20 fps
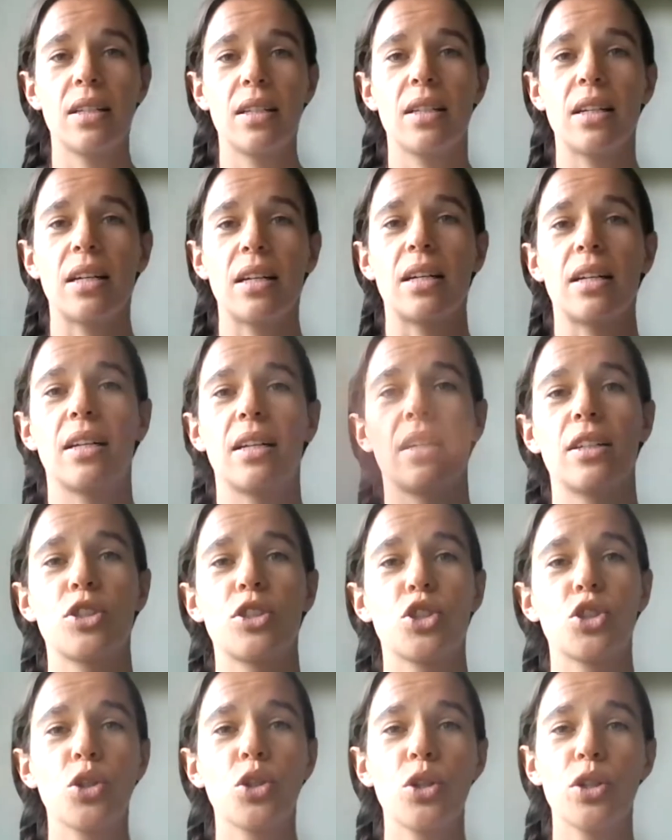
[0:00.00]
uh,
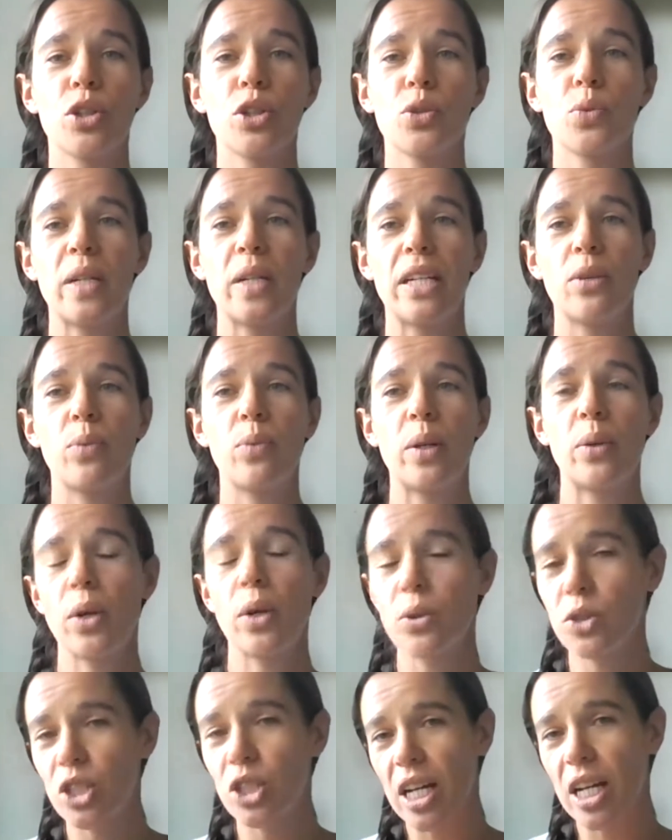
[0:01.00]
sure that we we
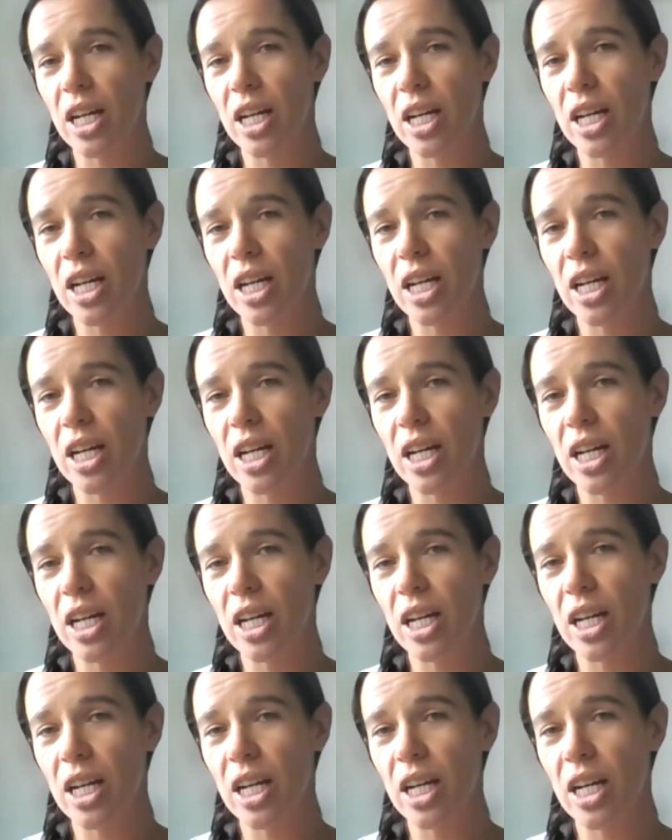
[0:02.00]
won't share
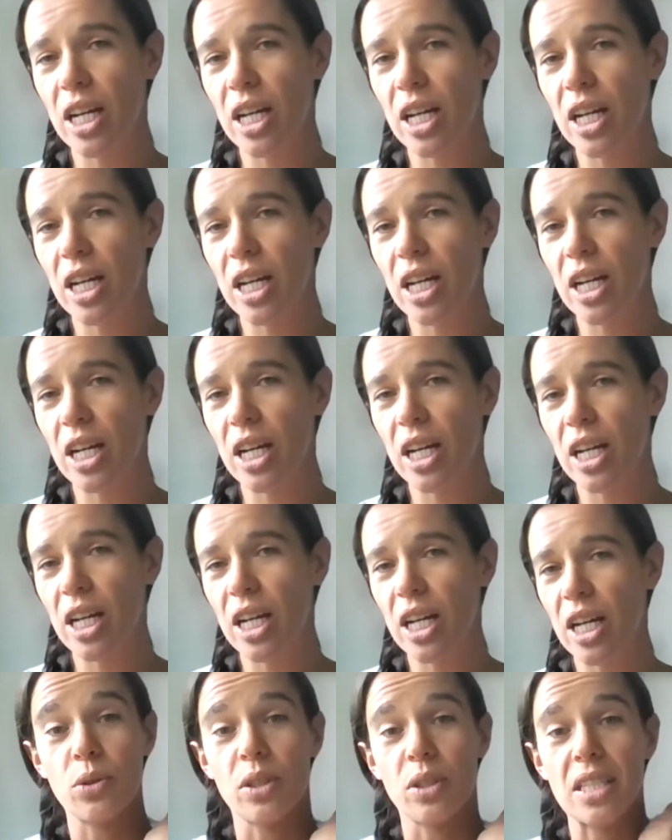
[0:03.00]
uh,
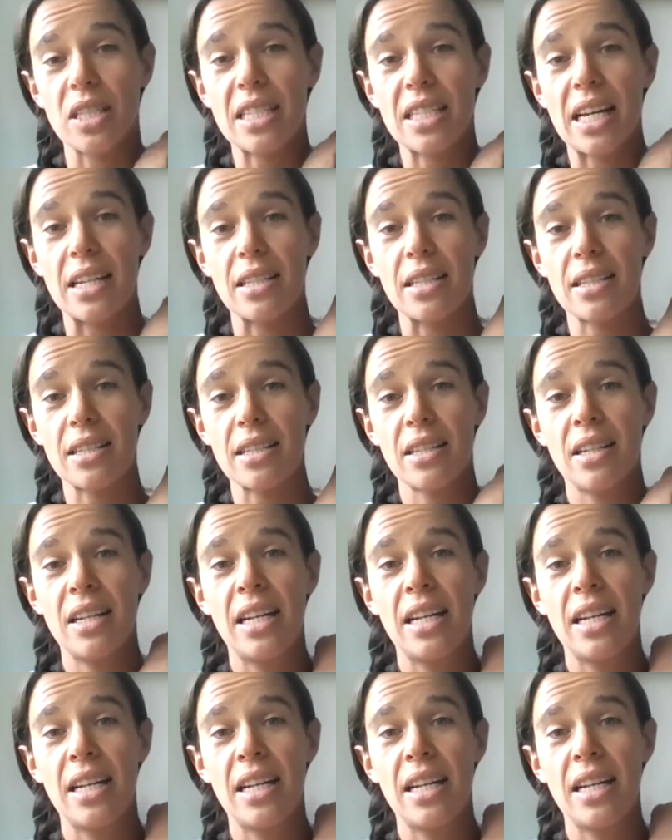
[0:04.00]
parental consent.